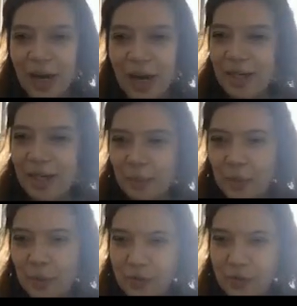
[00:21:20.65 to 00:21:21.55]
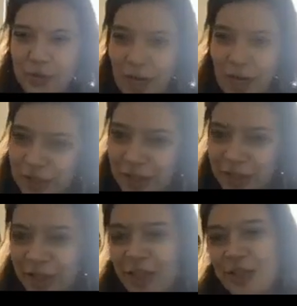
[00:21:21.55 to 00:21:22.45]
my brief
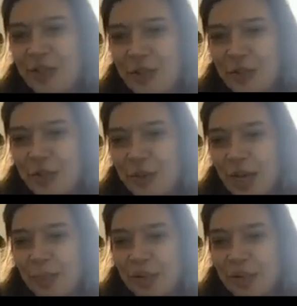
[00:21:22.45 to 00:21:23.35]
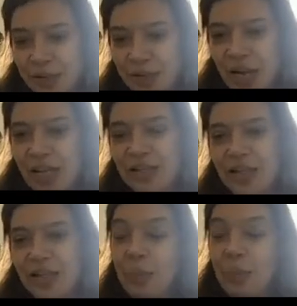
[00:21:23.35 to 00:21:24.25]
introduction into Apple Search
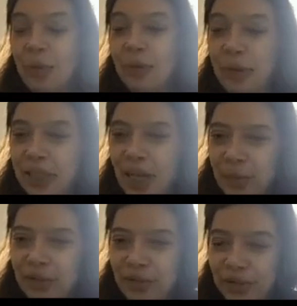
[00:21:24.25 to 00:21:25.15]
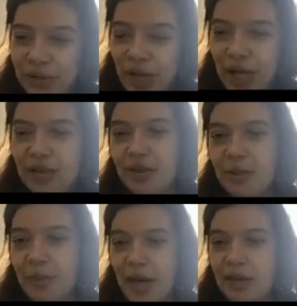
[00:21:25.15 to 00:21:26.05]
Ads, how people look at Apple Search
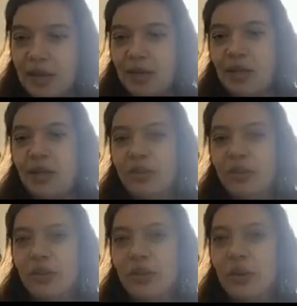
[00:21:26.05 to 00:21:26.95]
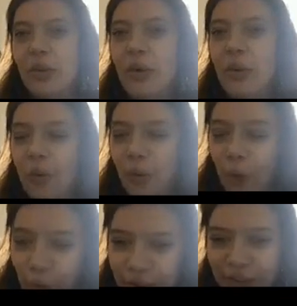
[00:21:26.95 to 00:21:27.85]
Ads in comparison to
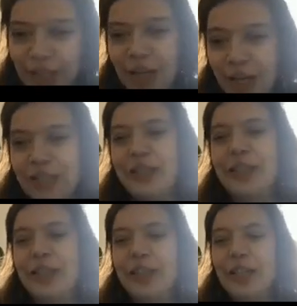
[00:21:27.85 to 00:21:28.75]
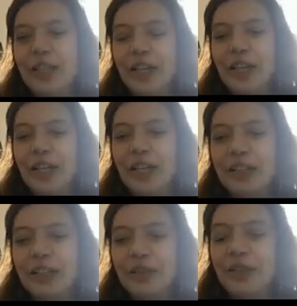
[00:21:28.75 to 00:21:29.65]
all the other
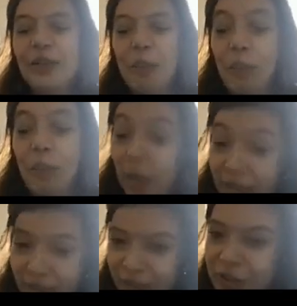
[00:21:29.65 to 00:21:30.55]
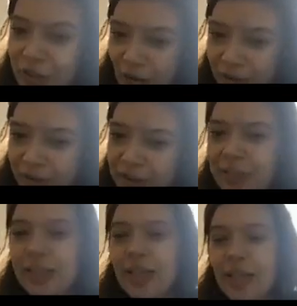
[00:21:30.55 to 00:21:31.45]
different marketing
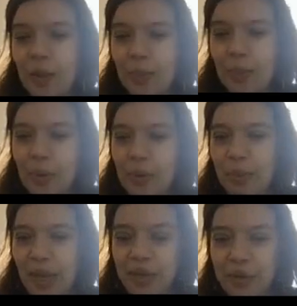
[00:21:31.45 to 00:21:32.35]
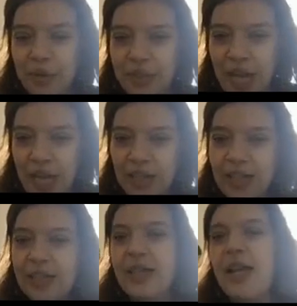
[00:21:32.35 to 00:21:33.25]
channels, both paid and
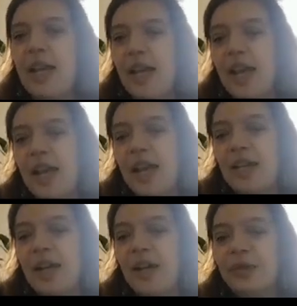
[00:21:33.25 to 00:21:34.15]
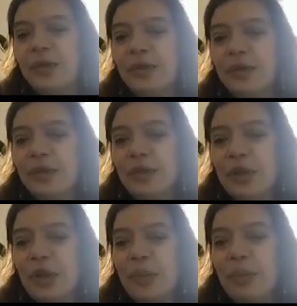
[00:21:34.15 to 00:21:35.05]
organic, and how to
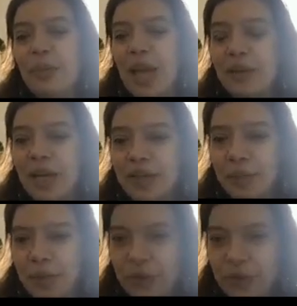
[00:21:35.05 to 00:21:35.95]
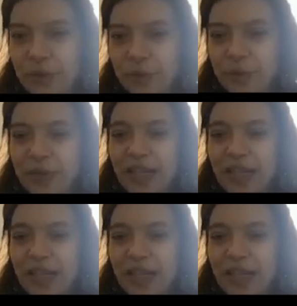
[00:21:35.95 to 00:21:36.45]
do better attribution.